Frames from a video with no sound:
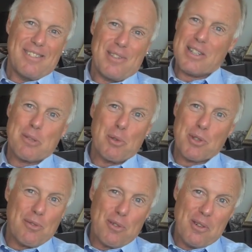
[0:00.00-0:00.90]

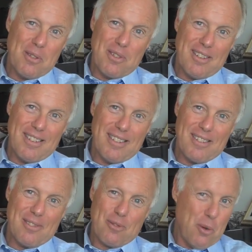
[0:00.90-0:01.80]
vegetables and fruit
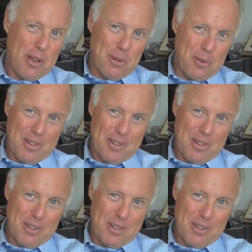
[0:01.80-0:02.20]
yes, for you.